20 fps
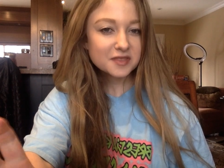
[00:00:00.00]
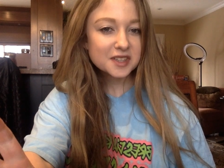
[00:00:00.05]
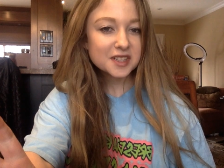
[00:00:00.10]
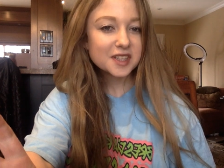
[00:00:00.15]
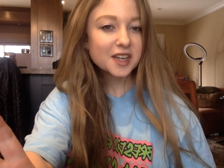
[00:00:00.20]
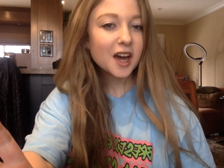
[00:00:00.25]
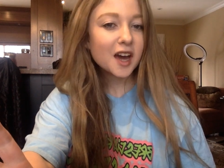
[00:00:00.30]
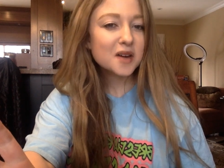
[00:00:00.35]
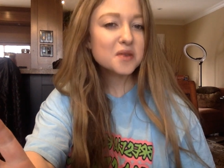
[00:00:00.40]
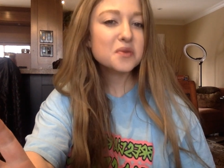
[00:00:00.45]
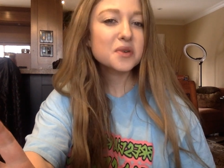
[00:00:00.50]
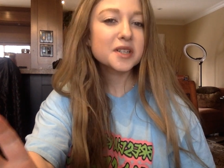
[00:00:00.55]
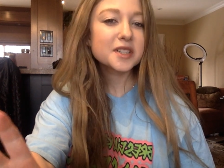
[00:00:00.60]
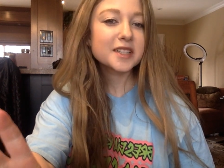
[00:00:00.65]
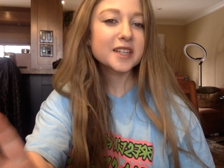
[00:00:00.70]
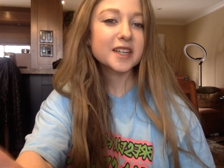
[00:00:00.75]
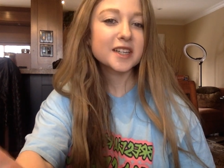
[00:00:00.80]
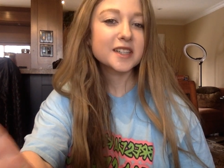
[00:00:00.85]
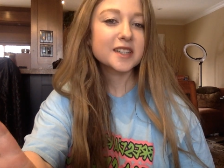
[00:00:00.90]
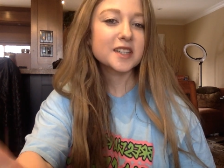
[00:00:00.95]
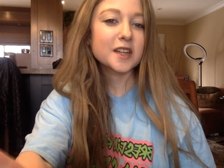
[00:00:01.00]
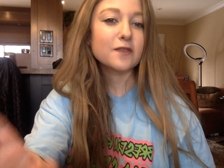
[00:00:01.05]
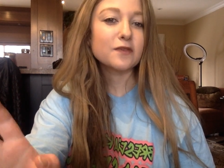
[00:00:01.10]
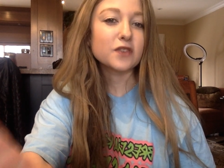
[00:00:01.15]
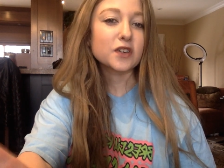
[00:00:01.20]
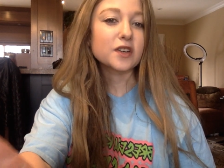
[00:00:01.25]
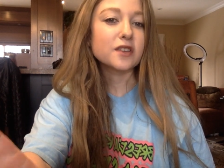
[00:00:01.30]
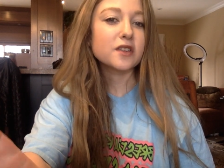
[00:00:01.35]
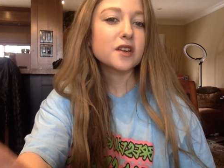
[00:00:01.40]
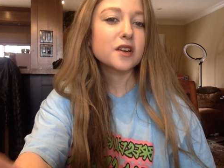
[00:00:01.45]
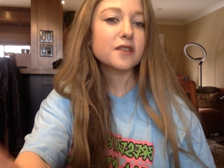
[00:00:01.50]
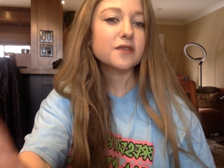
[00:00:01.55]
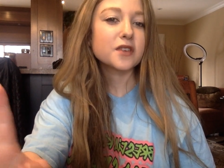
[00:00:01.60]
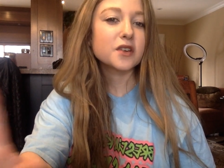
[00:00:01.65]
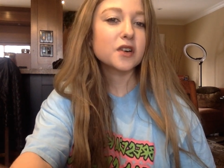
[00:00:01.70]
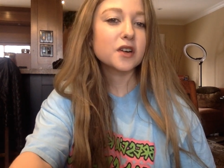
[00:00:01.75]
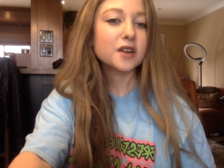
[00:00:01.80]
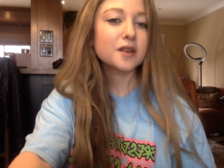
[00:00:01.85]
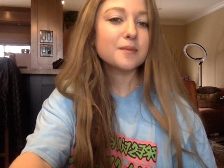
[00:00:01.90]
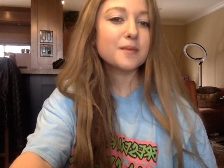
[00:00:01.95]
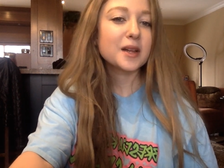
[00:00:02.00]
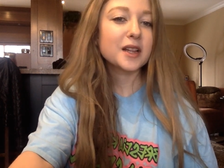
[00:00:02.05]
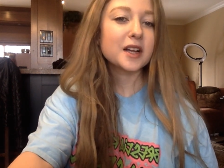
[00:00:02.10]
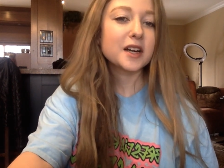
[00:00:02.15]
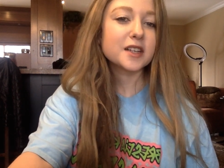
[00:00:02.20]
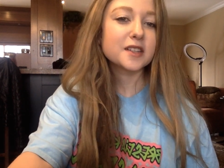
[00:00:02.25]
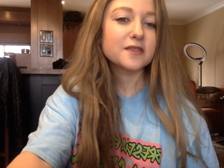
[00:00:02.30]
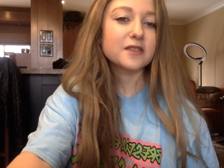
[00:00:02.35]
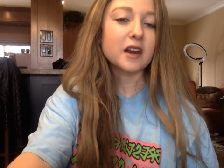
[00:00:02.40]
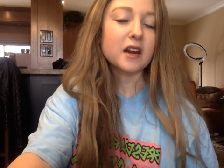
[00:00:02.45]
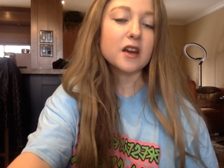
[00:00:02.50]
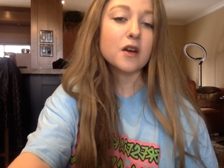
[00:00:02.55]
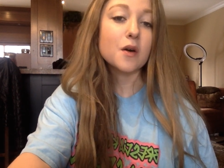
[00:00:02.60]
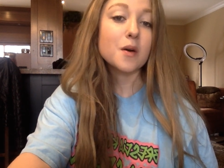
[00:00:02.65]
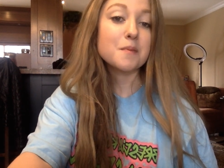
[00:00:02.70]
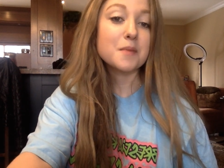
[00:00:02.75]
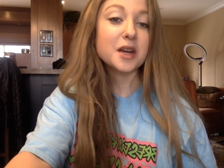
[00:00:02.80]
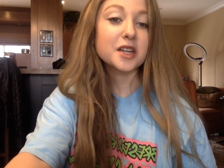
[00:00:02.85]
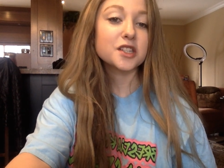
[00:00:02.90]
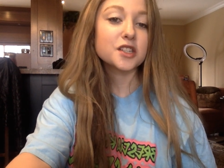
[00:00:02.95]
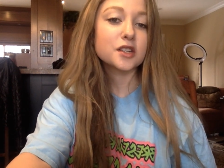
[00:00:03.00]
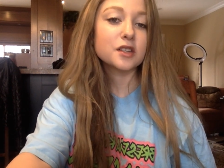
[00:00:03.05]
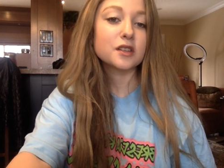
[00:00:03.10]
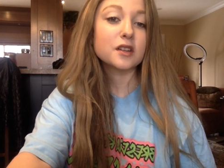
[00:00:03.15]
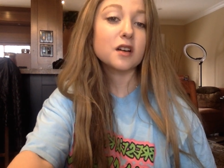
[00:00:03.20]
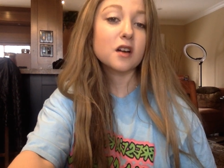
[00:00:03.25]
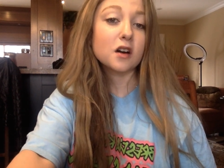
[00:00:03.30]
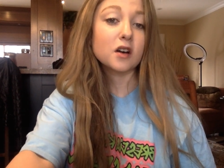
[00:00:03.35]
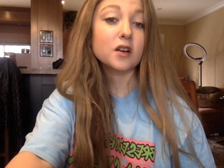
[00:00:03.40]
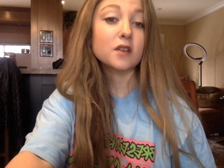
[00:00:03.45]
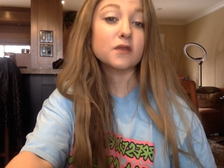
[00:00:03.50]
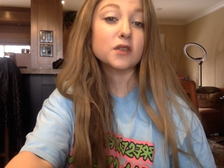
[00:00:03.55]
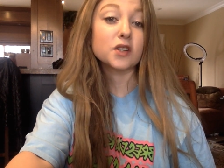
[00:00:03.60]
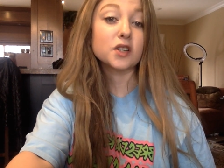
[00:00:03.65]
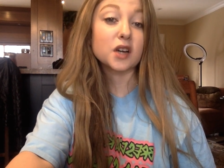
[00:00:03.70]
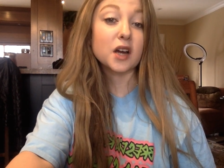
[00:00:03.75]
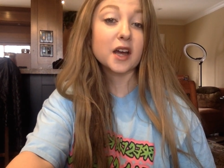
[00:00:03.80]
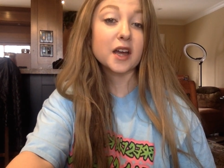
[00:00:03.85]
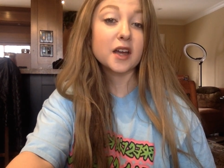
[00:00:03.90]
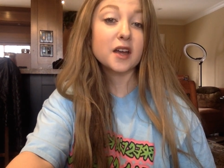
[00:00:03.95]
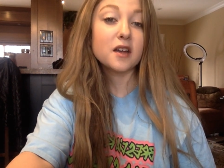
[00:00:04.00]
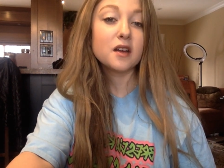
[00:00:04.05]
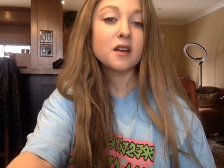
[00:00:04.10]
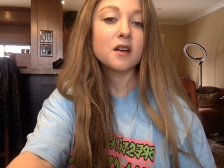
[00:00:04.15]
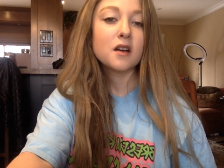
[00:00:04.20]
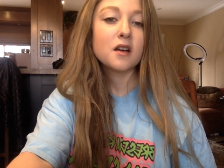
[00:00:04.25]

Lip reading: I kind of want to take a step further. If you heard in my last video, I mentioned the Carnivore Diet.